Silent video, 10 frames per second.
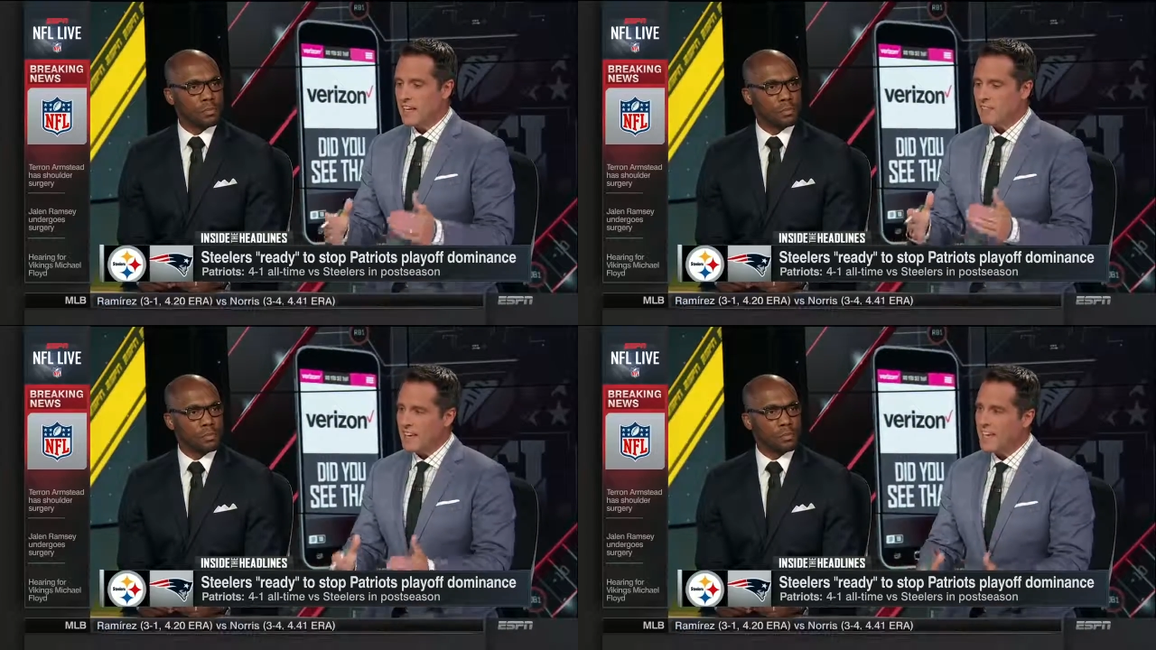
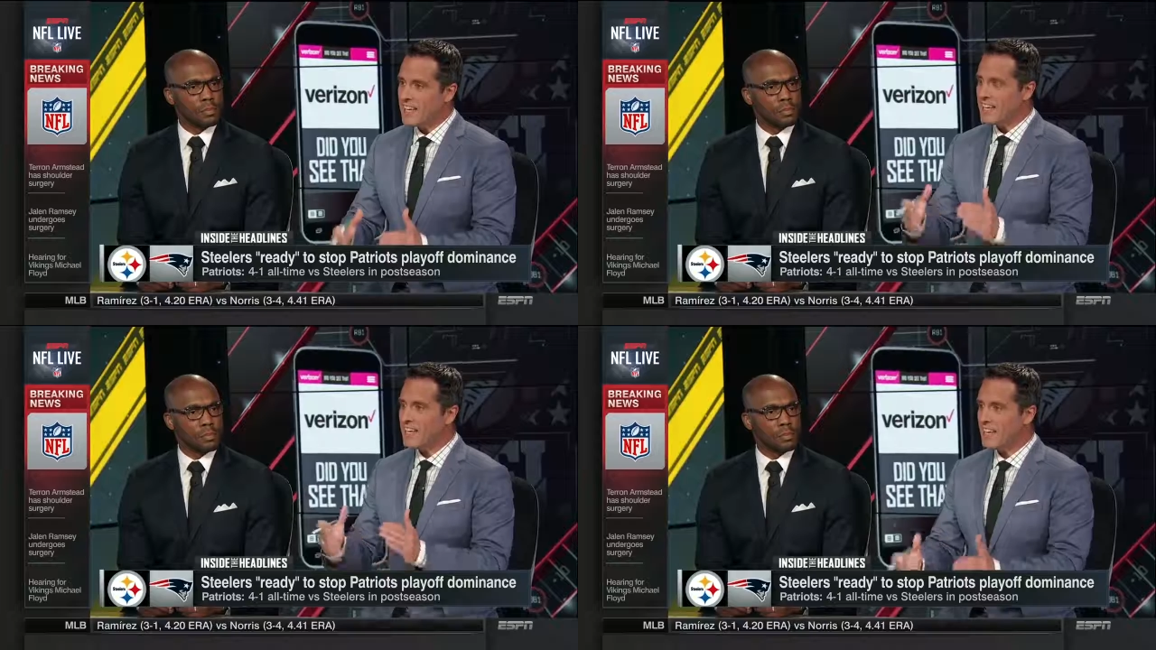Speaker 1: If
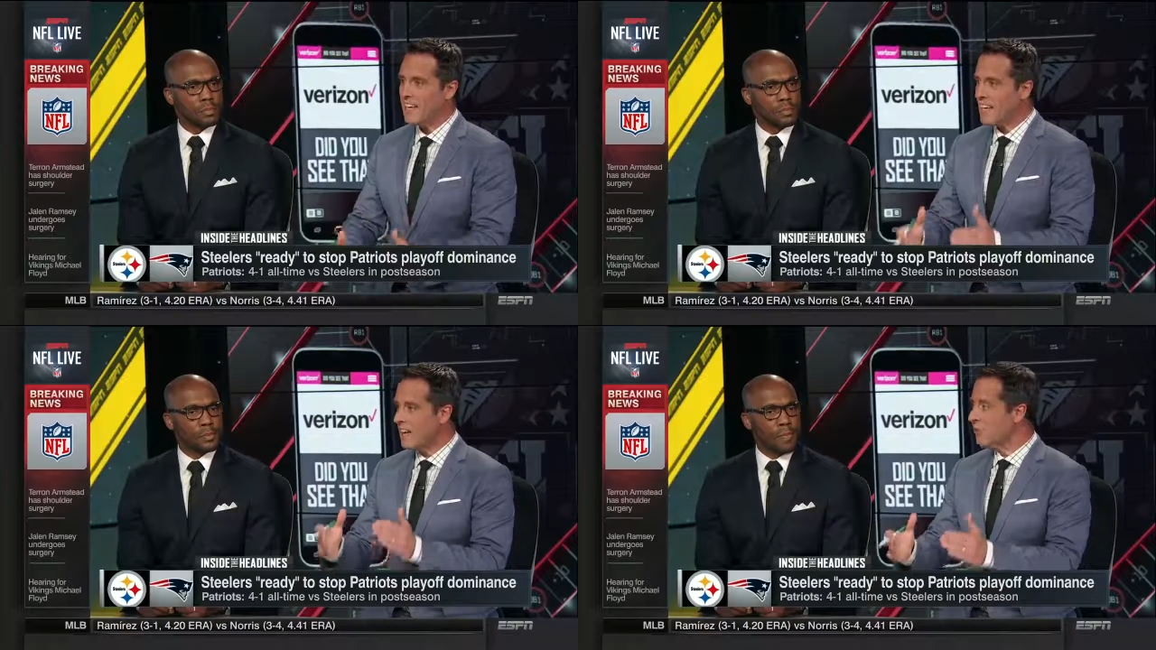they can
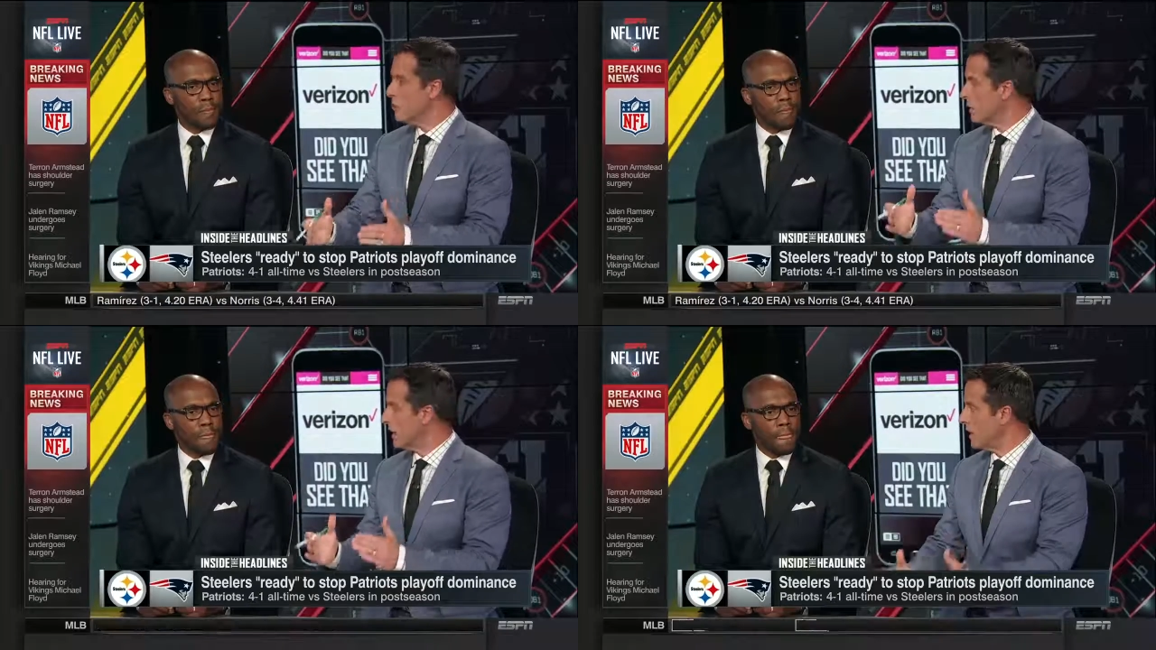get
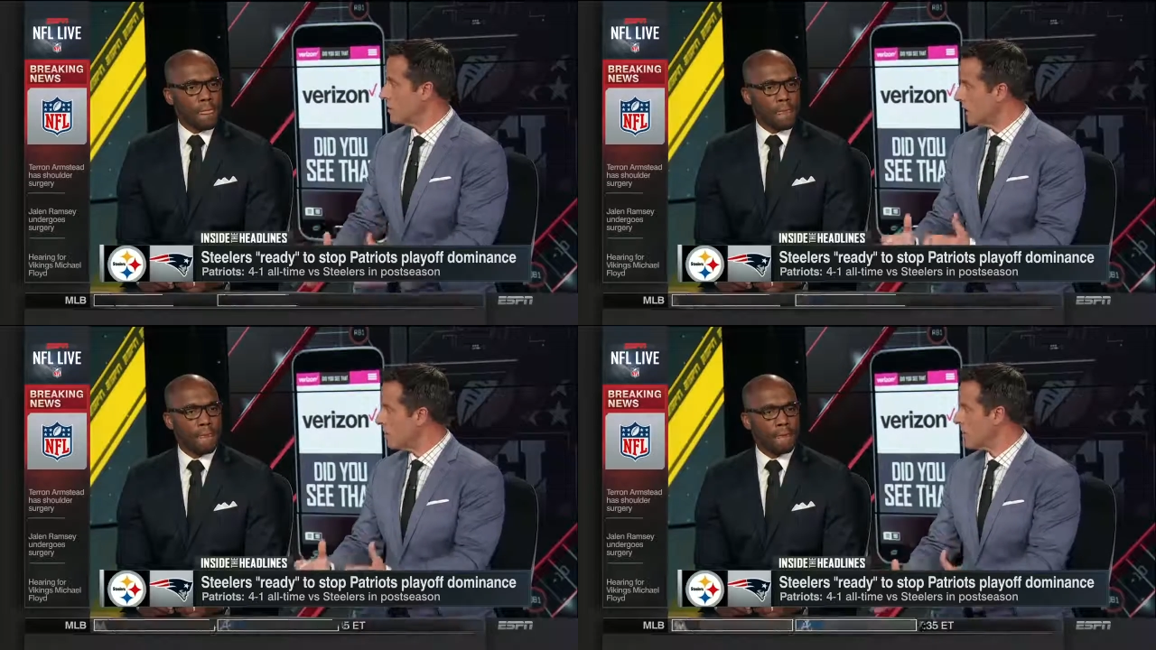everyone
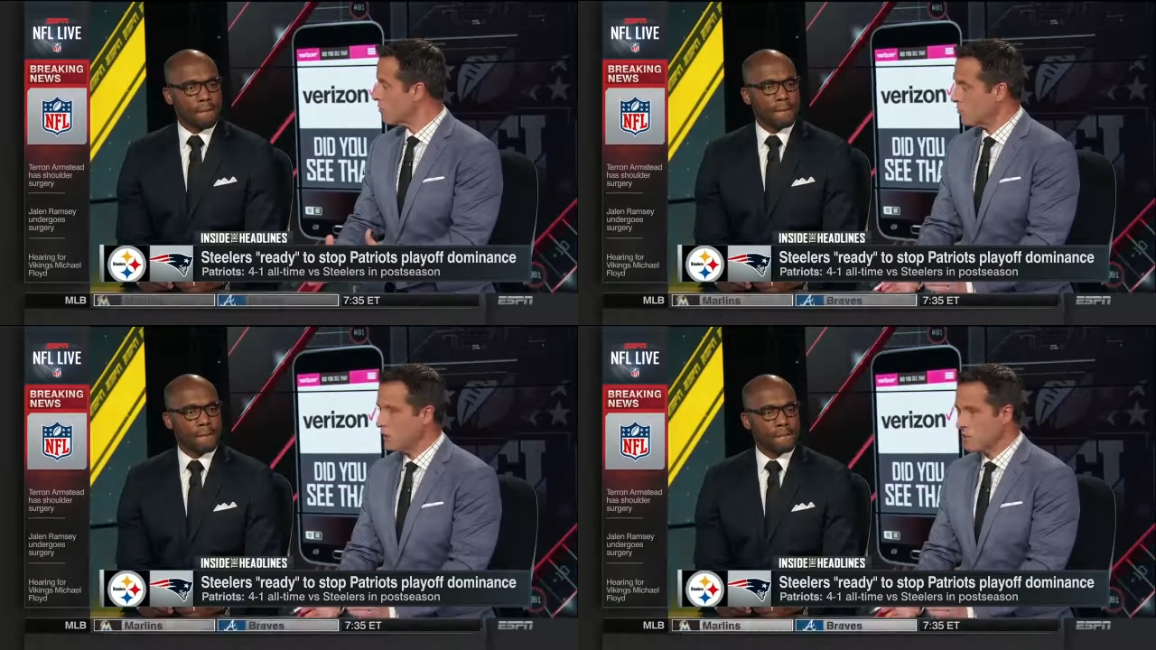healthy and
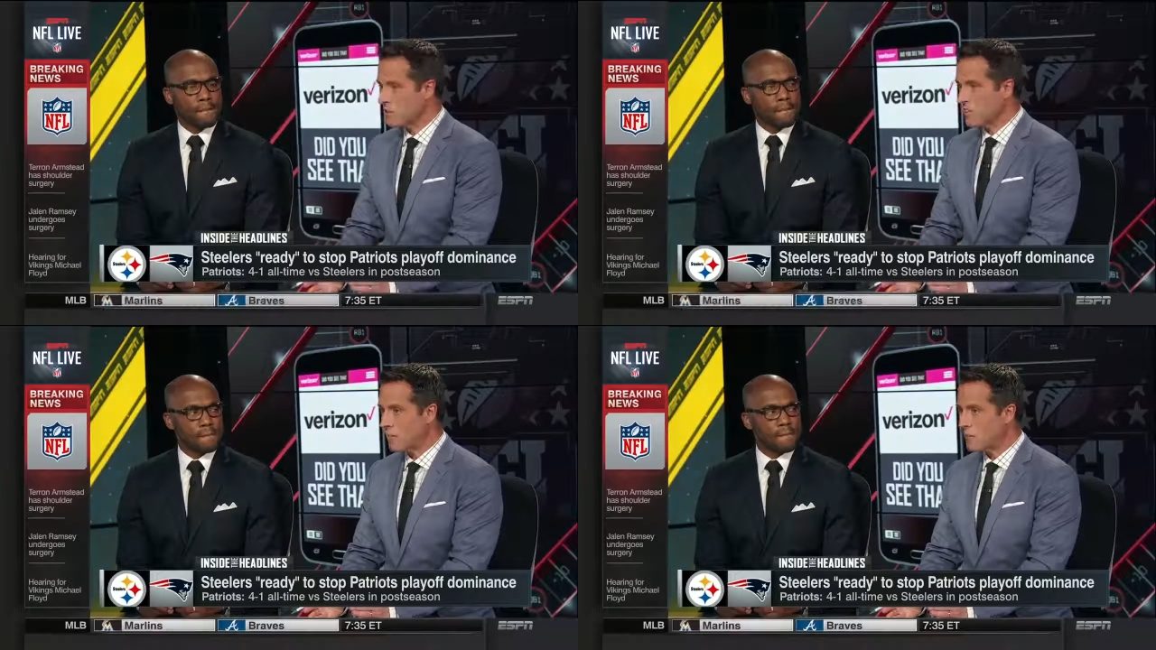on the field
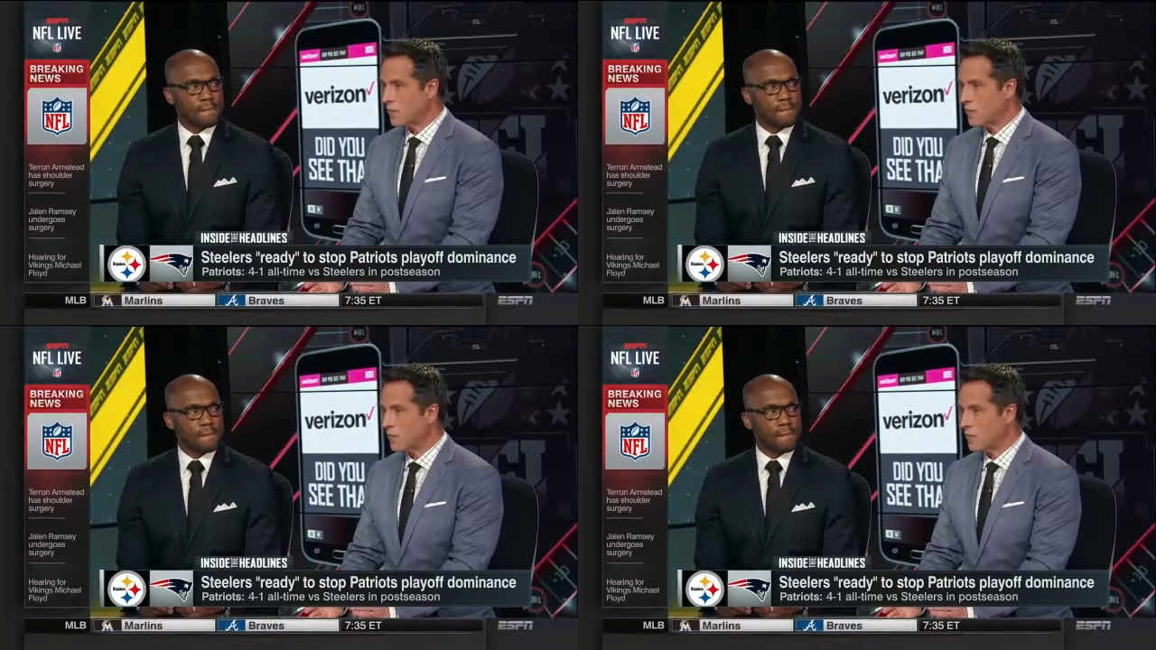at the same